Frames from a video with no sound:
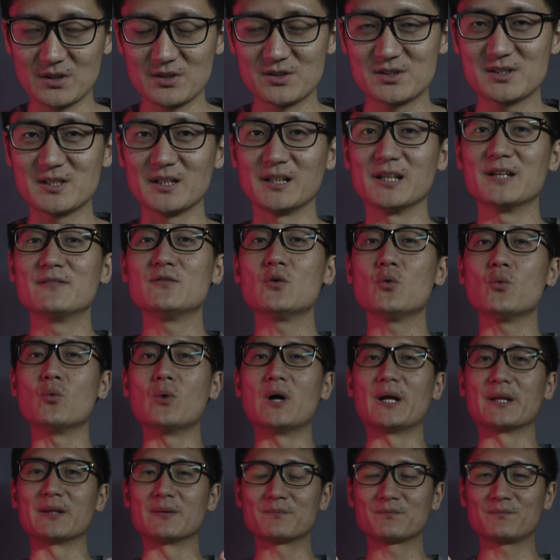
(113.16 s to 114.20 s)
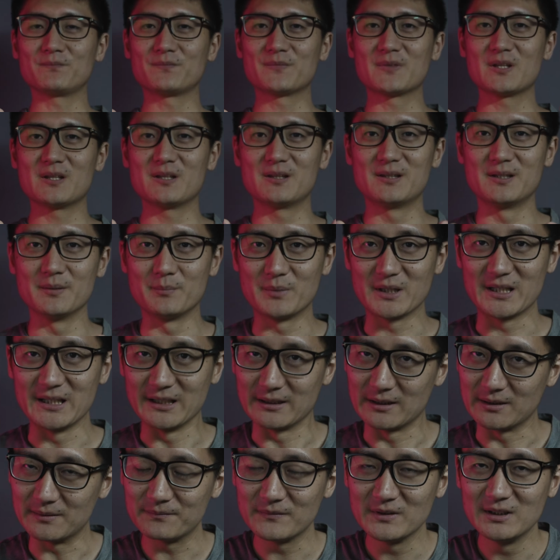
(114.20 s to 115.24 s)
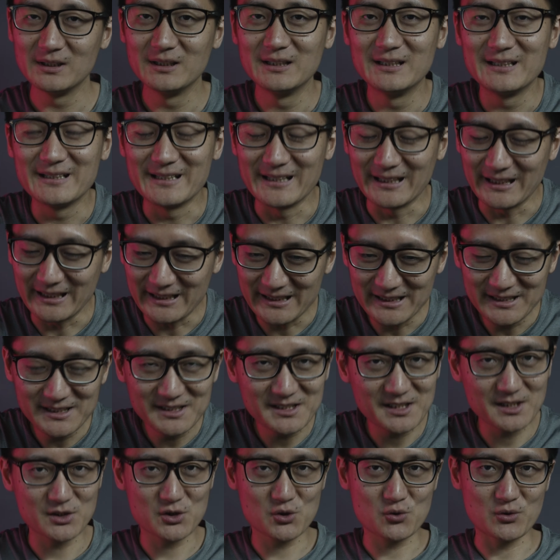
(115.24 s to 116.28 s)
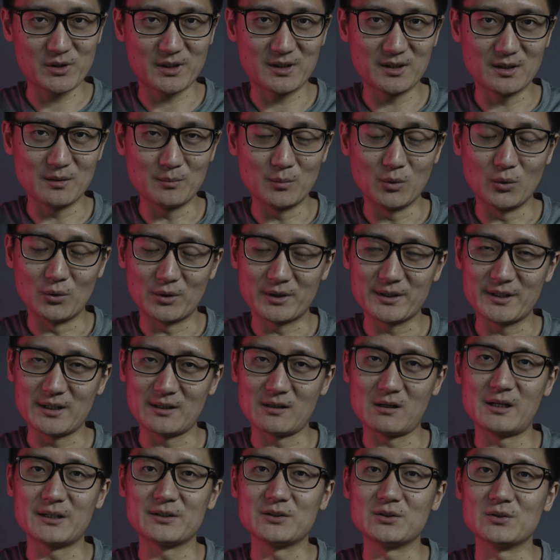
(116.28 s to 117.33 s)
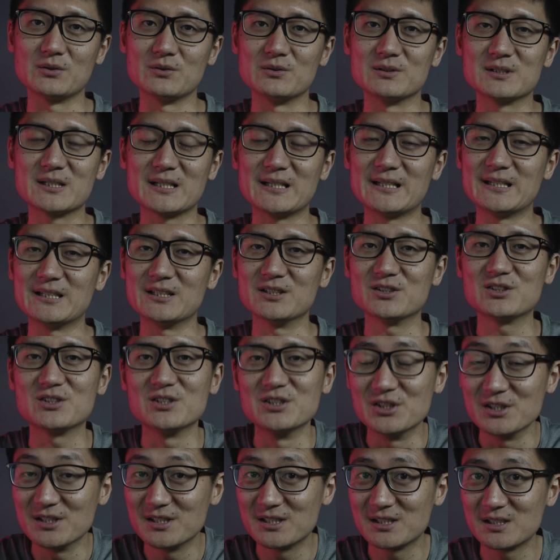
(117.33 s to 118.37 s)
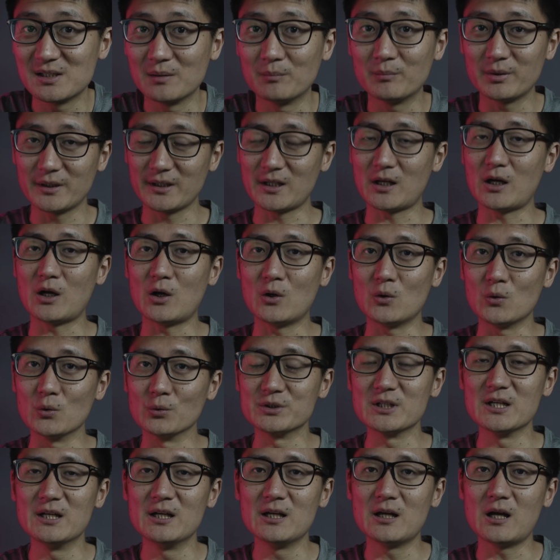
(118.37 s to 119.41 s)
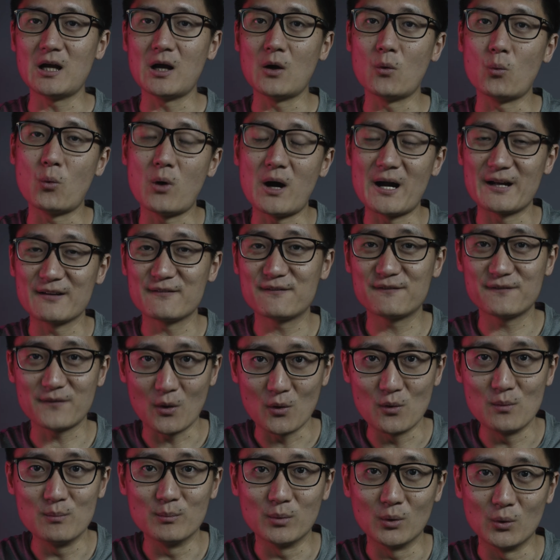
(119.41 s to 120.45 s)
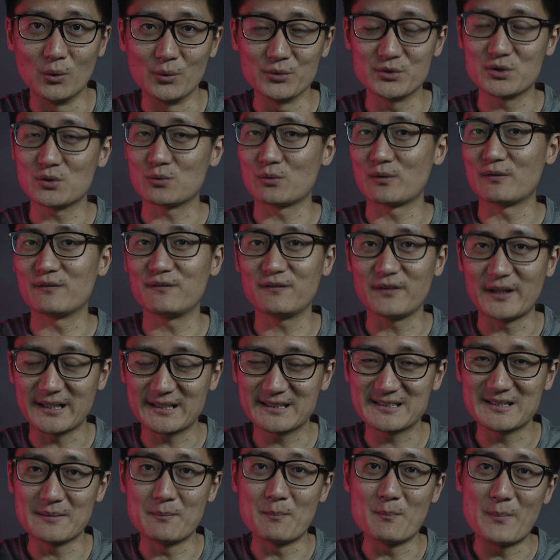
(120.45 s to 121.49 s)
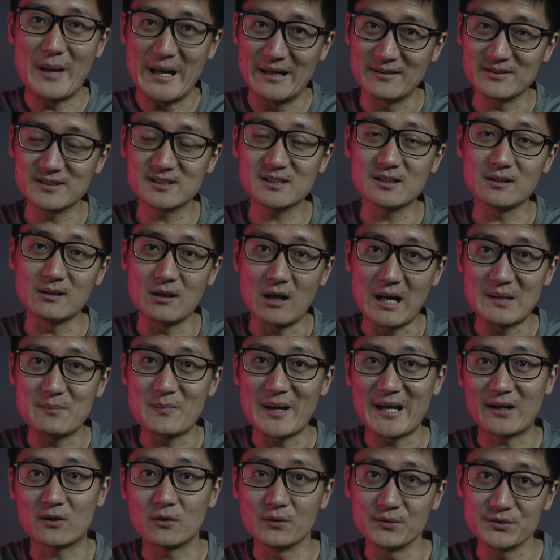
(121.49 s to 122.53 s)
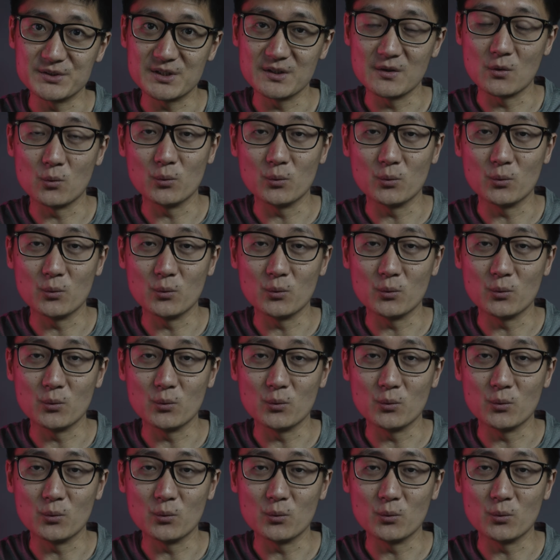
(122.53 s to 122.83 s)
So level 1, the beginner. The easiest trick in the book that I use is to just simply hold a white foam board to reflect and bounce the light back onto